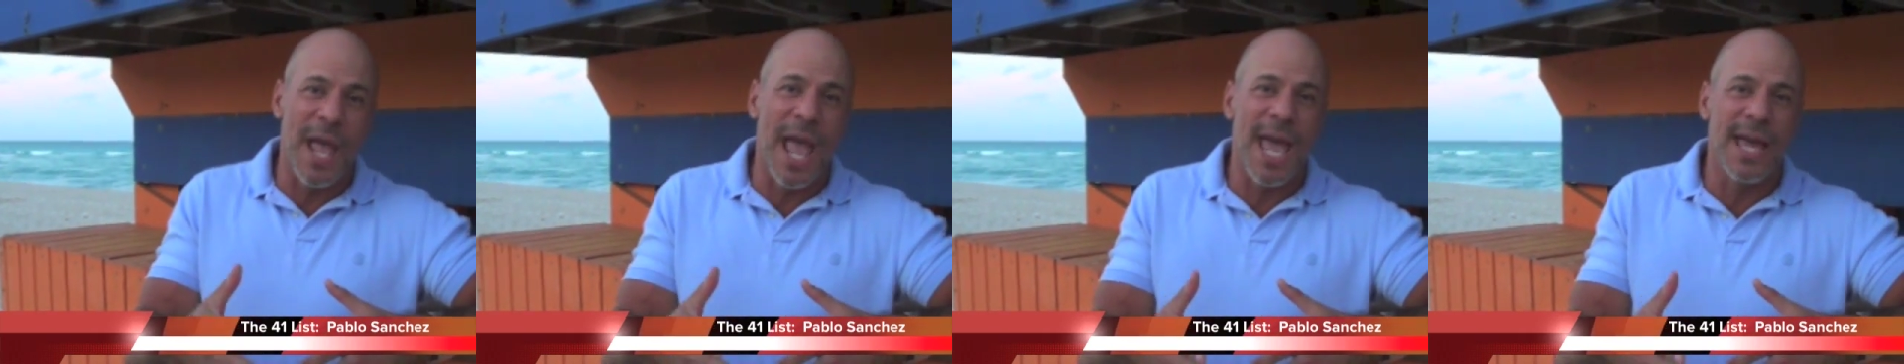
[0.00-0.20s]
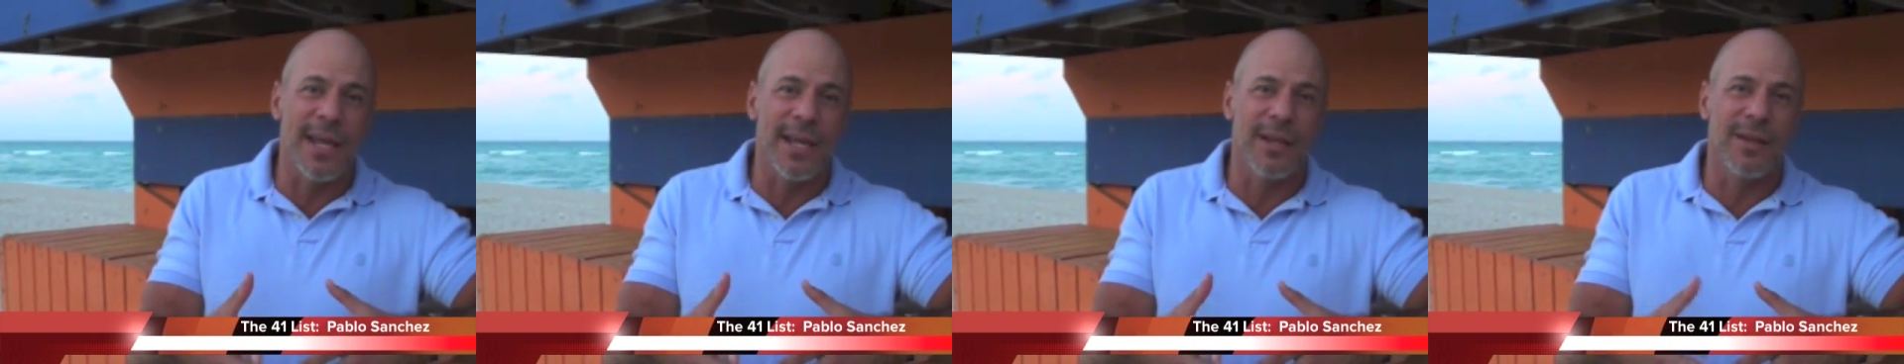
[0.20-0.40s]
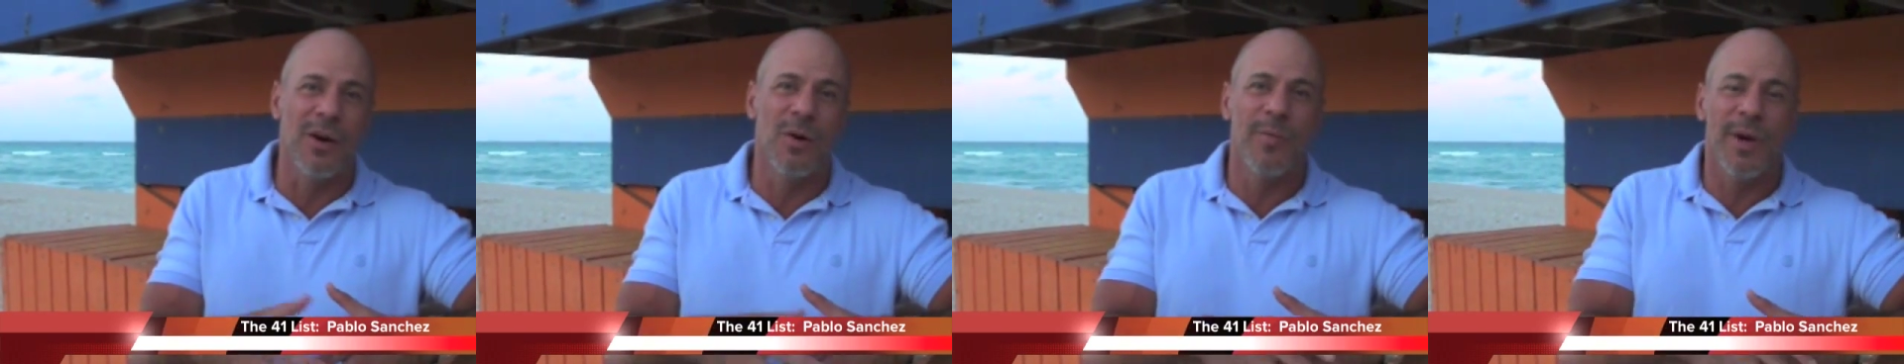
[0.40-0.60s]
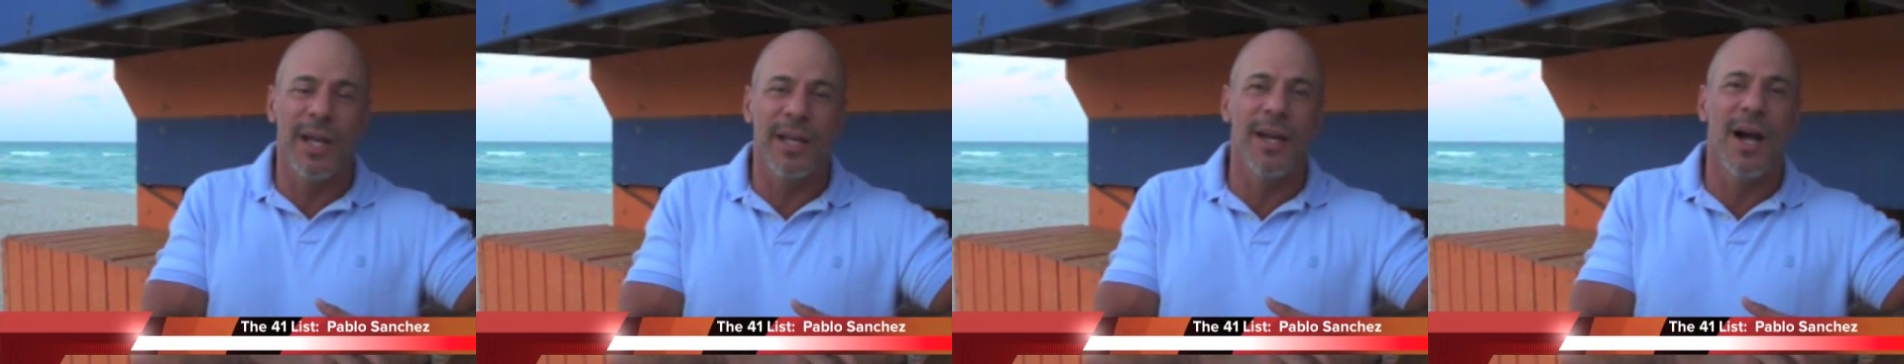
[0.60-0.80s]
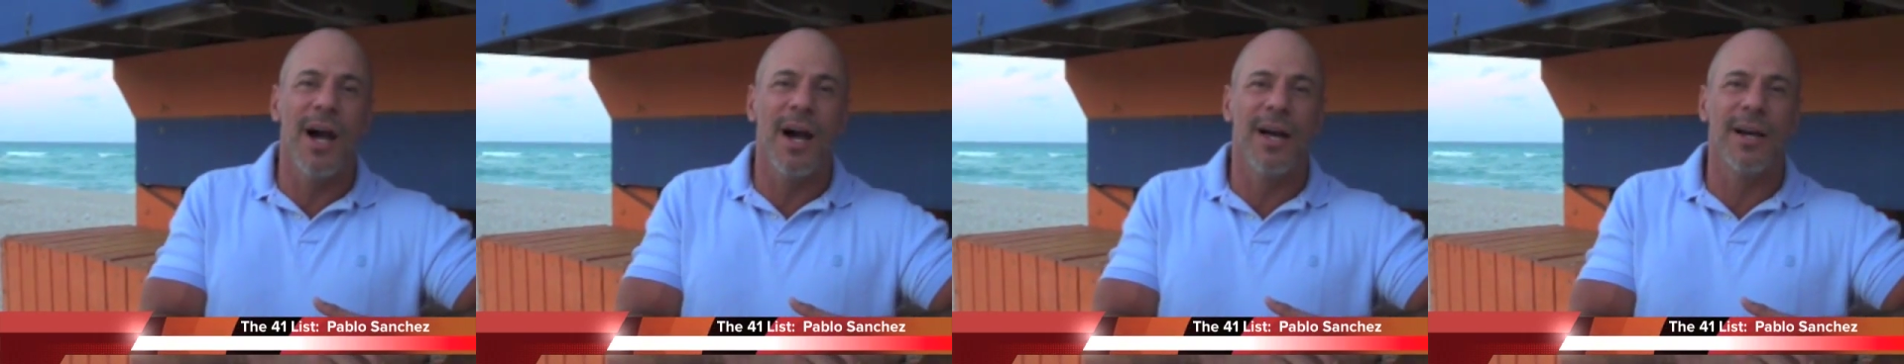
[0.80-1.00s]
panic. Oh my
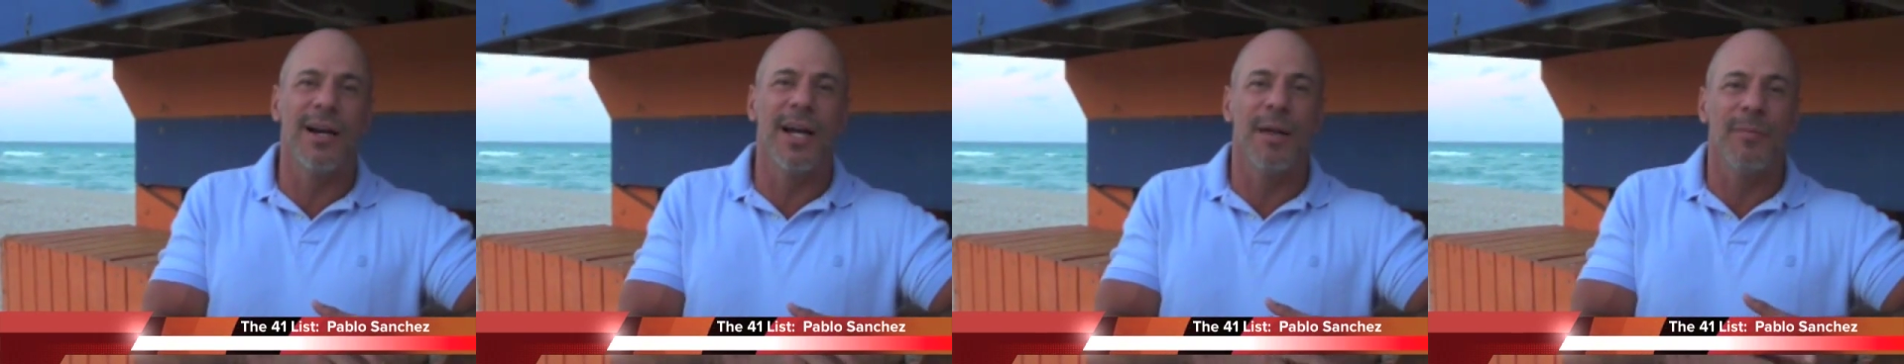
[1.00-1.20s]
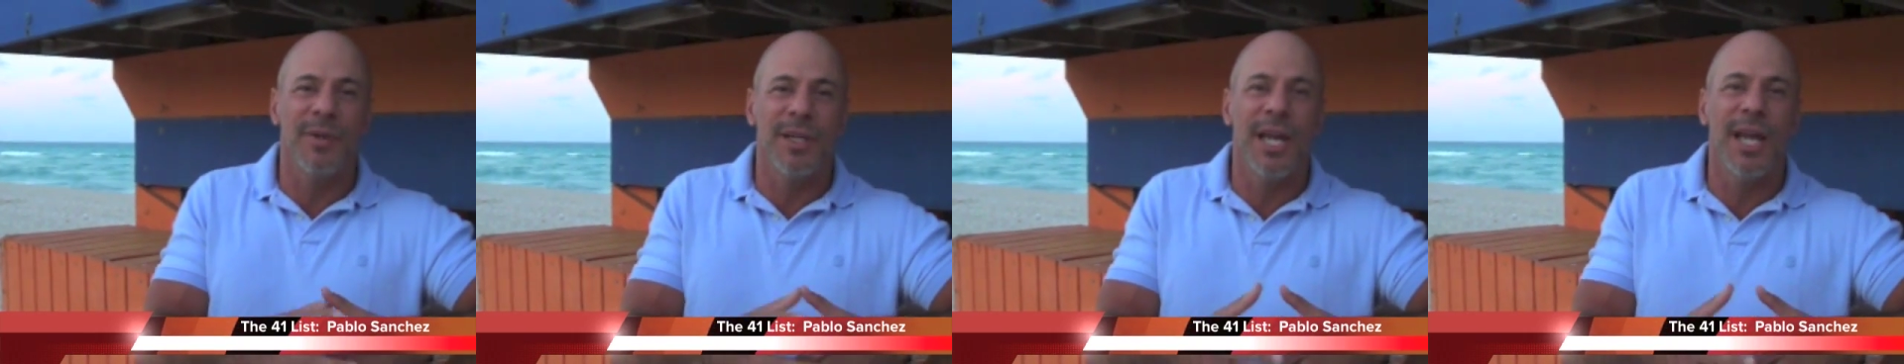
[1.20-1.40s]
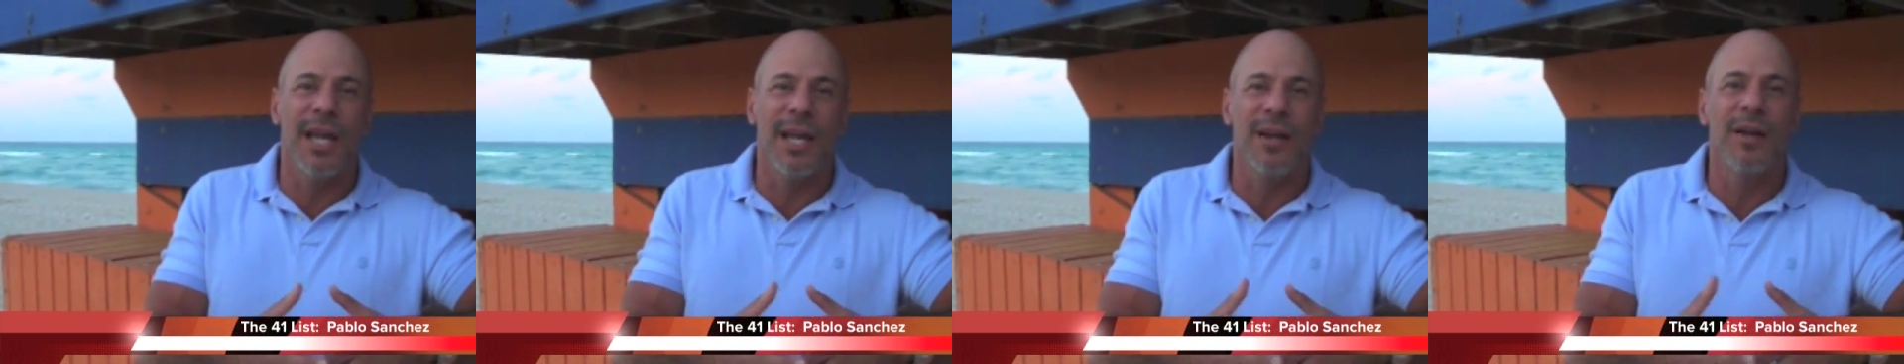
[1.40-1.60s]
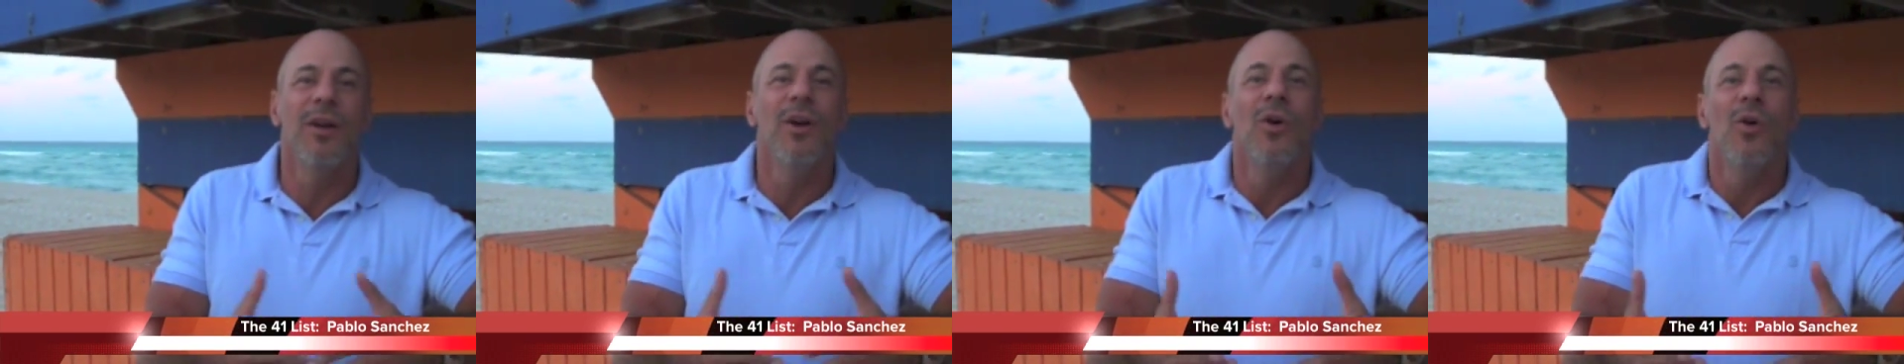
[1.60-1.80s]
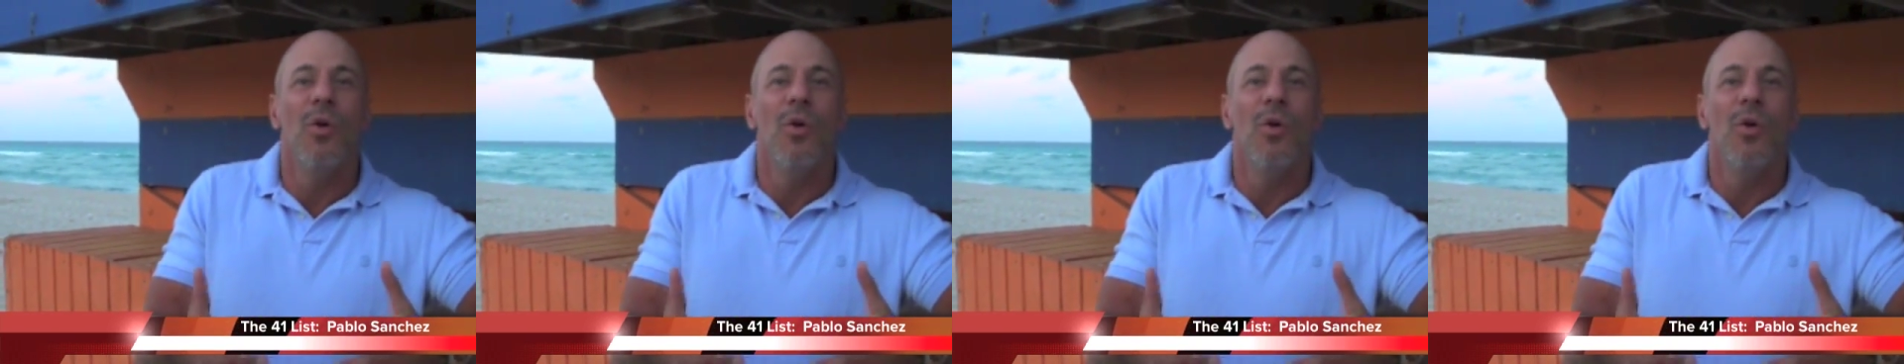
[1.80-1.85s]
God, I'm gay.